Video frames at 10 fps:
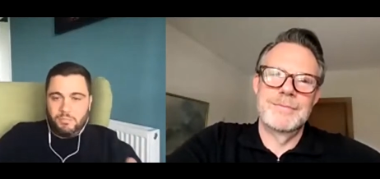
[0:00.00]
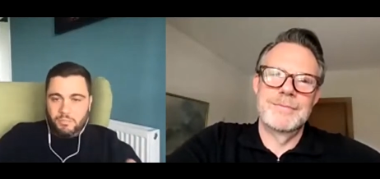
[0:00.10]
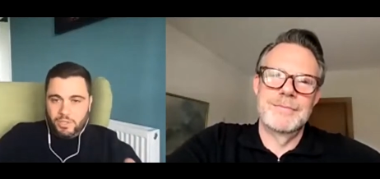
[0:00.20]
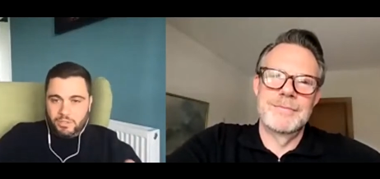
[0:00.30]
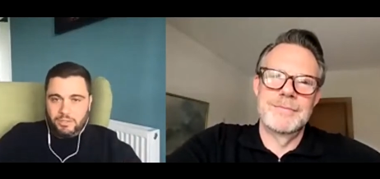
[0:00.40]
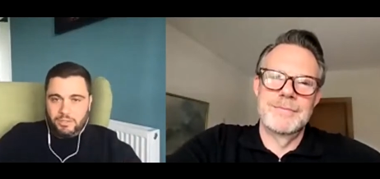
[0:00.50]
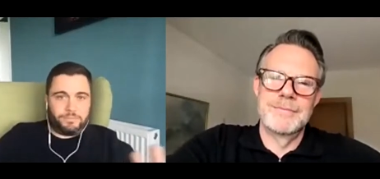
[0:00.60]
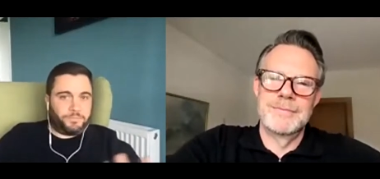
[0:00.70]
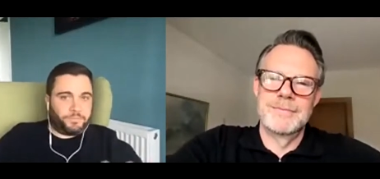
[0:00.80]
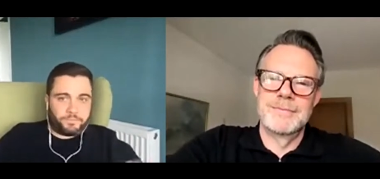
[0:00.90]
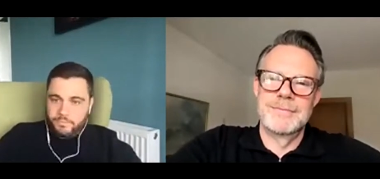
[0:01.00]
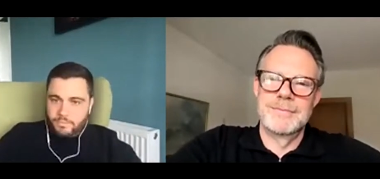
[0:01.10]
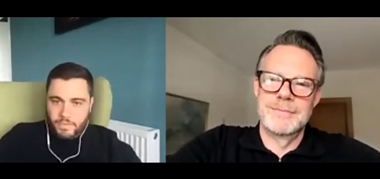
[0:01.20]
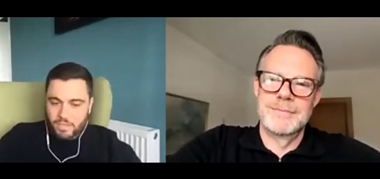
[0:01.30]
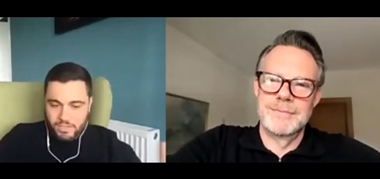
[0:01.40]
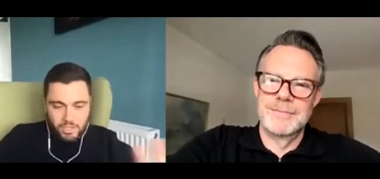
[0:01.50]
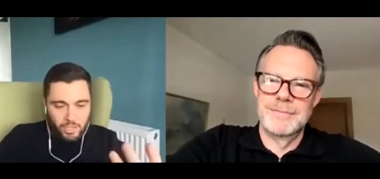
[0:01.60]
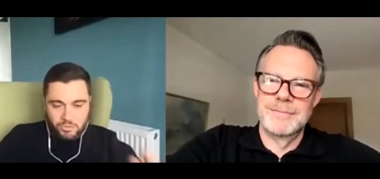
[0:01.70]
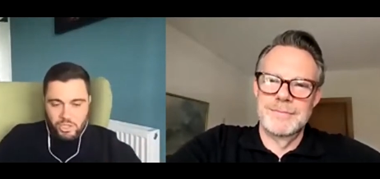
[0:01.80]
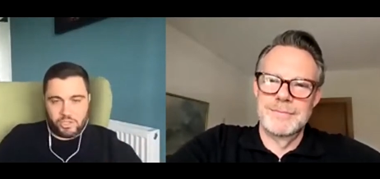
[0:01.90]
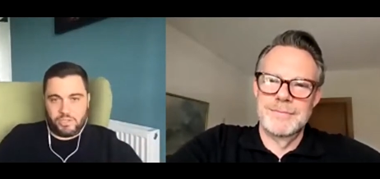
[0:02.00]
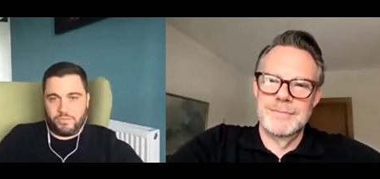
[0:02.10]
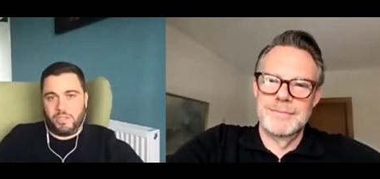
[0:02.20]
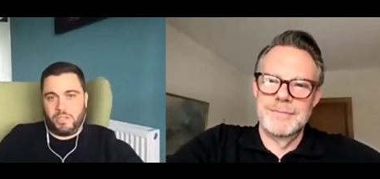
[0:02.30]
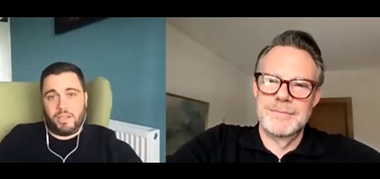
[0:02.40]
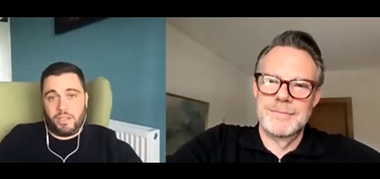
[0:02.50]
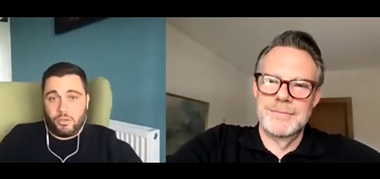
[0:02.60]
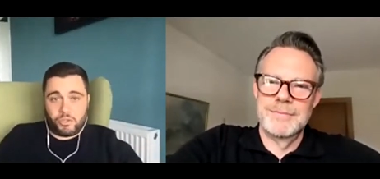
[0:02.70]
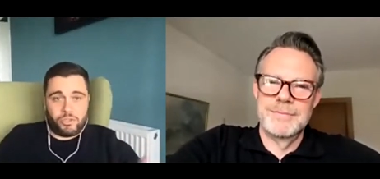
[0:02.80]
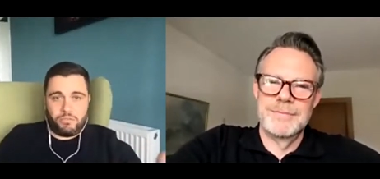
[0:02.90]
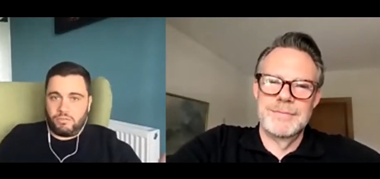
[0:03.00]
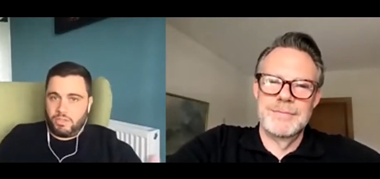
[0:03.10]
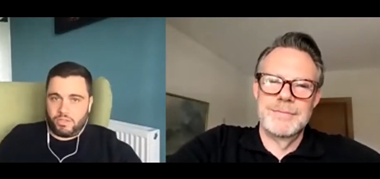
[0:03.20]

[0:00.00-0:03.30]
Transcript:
Speaker 1: But it's all objections for me. And in Notion, it's just a